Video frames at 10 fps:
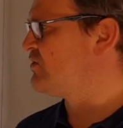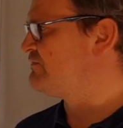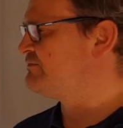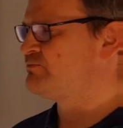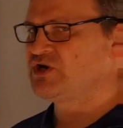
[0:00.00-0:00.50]

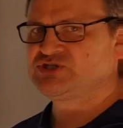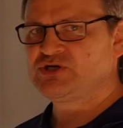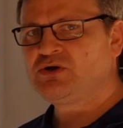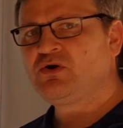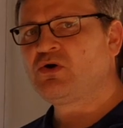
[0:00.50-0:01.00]
of
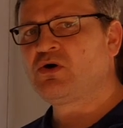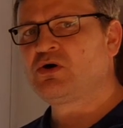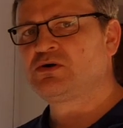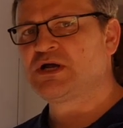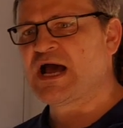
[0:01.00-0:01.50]
pressure
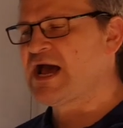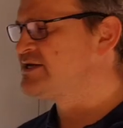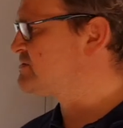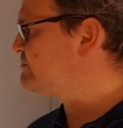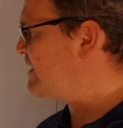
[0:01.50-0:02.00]
or
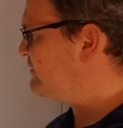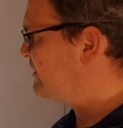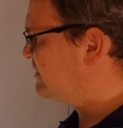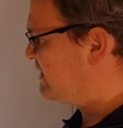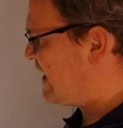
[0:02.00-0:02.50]

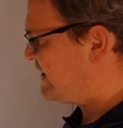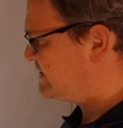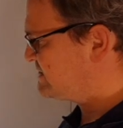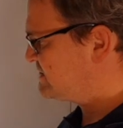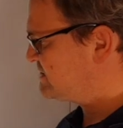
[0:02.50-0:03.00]
isobaric
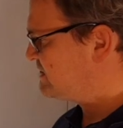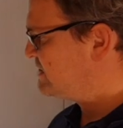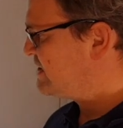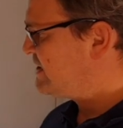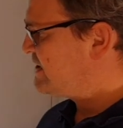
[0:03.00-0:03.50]
lines.
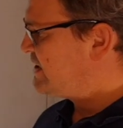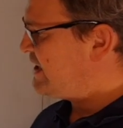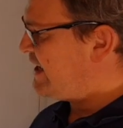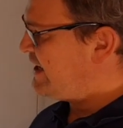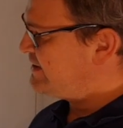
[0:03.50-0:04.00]

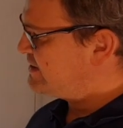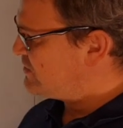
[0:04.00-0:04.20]
And